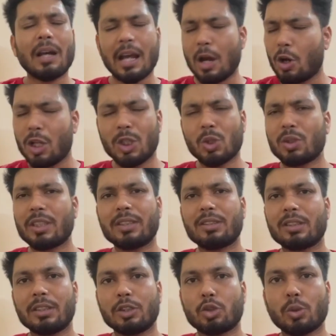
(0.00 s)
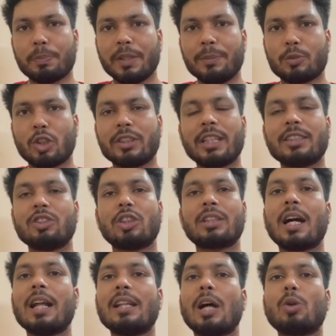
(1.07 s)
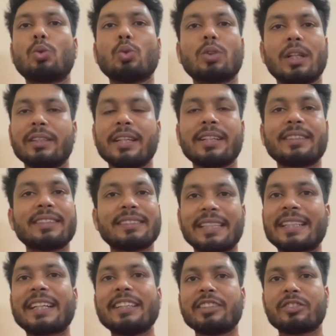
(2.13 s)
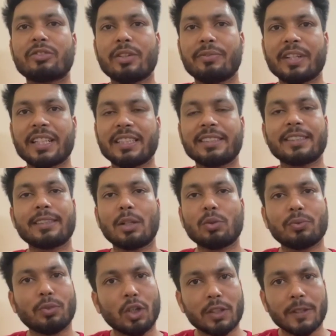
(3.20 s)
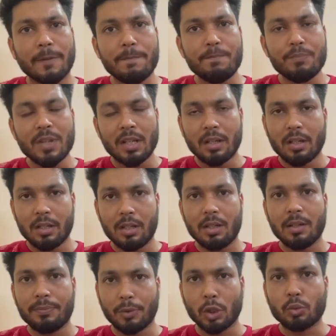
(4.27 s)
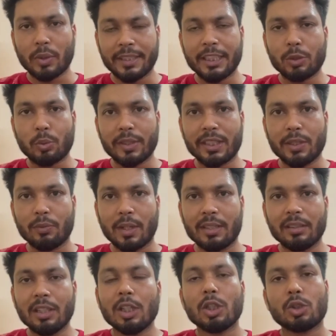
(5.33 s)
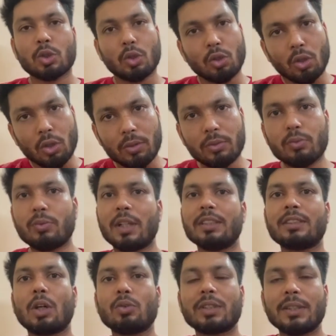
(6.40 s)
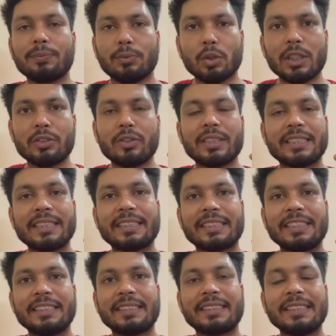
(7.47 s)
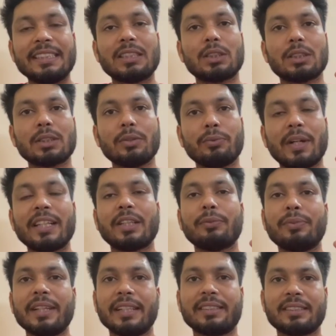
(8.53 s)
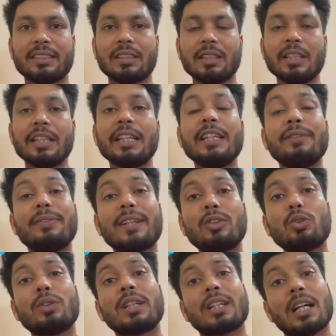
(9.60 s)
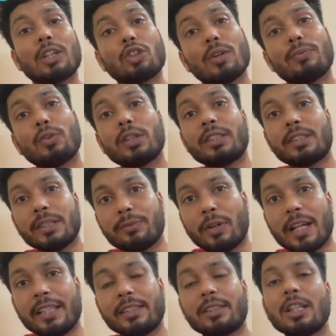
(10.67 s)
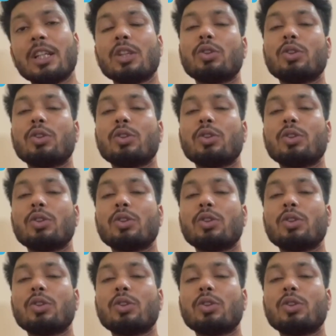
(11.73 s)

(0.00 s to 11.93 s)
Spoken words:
Although the Supreme Court does not allow to conduct the second stray vacancy round for 2021, so 1,460 seats went waste, even though the cutoff was revised.